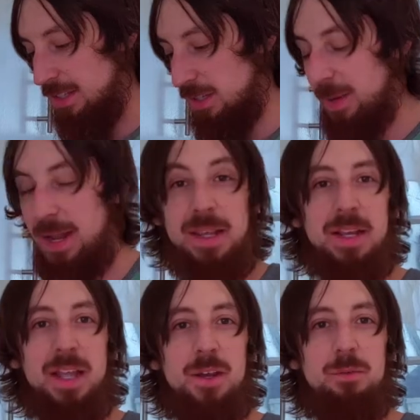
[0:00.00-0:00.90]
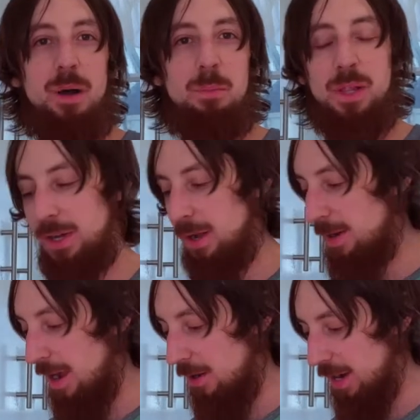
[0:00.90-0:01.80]
see the pancake kind of bubbling
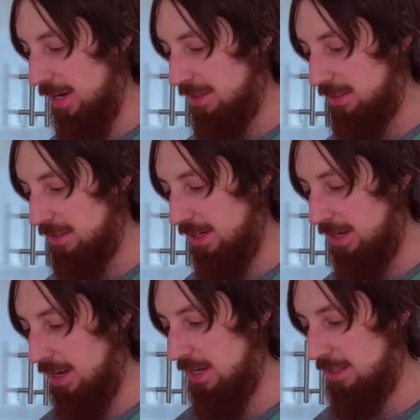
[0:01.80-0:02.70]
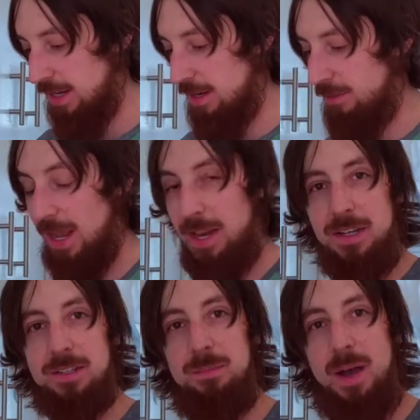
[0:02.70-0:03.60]
up now, and I can see it's kind of
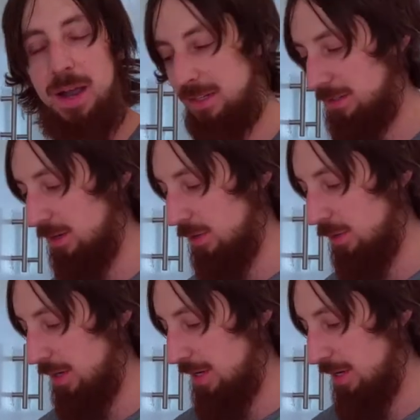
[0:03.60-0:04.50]
gaining some height, so